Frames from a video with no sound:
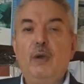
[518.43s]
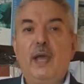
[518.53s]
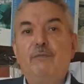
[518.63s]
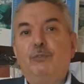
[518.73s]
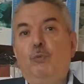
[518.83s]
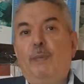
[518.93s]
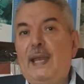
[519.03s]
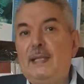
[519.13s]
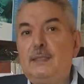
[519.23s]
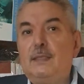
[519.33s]
You have to
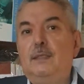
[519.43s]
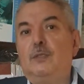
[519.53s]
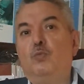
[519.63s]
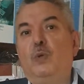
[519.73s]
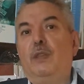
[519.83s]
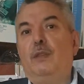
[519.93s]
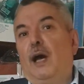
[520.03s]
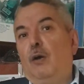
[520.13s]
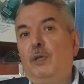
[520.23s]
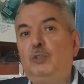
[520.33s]
balance this with
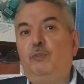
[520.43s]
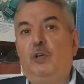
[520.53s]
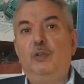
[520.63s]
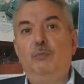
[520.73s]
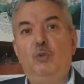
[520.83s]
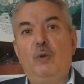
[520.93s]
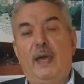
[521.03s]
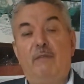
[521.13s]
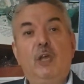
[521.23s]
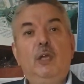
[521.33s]
how much volume do you
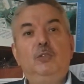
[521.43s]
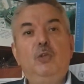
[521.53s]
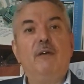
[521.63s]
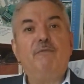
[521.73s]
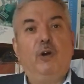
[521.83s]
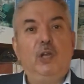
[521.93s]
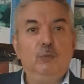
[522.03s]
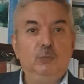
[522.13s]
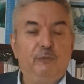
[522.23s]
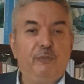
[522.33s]
have? Do you have
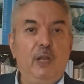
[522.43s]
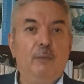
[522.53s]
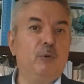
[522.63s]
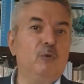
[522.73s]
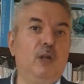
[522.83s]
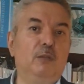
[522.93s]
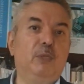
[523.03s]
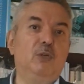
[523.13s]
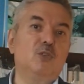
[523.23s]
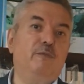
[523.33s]
volume to fill up or not?
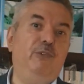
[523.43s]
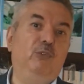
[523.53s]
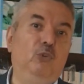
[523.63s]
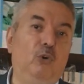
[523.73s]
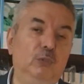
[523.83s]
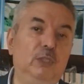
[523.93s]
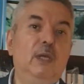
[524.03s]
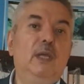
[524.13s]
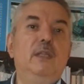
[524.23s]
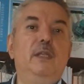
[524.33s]
Because if you
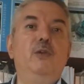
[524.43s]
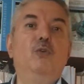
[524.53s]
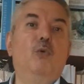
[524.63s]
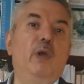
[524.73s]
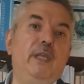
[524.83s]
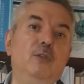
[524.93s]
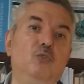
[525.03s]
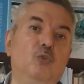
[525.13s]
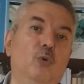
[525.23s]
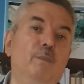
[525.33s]
don't, then you go
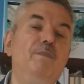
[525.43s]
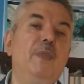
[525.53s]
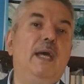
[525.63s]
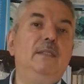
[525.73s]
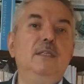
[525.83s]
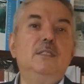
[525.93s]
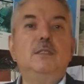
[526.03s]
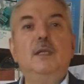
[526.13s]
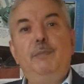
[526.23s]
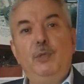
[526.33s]
into a
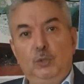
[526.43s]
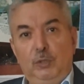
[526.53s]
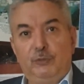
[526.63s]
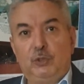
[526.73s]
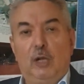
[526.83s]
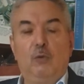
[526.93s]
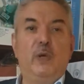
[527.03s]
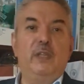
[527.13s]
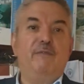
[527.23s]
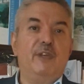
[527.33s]
distributive shock
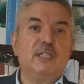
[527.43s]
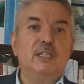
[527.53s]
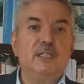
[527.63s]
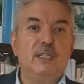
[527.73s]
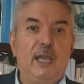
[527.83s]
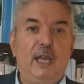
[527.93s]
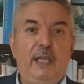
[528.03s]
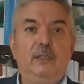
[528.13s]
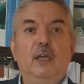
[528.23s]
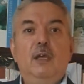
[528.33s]
where the vessels
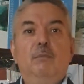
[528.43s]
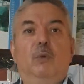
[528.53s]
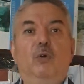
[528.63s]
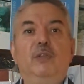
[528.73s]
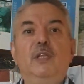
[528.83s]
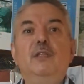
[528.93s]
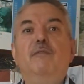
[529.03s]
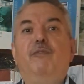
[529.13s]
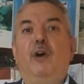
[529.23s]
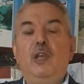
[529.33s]
dilate more than
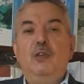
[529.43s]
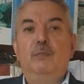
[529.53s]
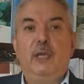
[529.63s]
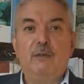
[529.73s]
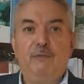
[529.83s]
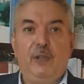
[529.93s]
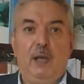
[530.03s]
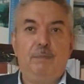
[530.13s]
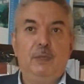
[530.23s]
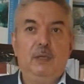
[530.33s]
the volume can
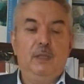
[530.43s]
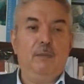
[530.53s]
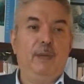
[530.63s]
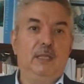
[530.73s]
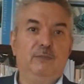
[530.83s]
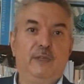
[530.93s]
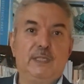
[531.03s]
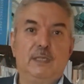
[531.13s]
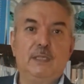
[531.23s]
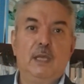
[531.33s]
fill up the blood
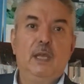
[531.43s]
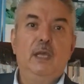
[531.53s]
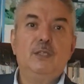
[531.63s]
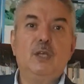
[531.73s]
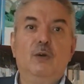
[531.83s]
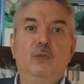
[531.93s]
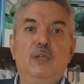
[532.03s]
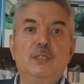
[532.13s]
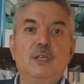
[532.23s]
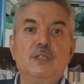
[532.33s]
vessels. So
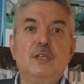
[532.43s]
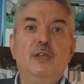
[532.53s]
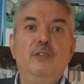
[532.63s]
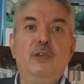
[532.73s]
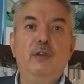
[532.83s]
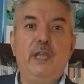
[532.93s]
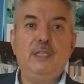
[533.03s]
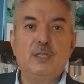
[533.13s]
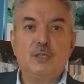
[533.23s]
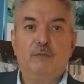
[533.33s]
this is the
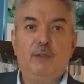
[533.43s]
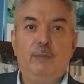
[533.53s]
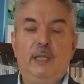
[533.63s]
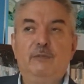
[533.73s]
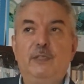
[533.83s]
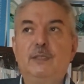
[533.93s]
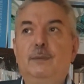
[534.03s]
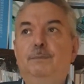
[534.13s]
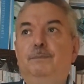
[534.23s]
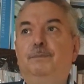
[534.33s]
radius of the blood vessel.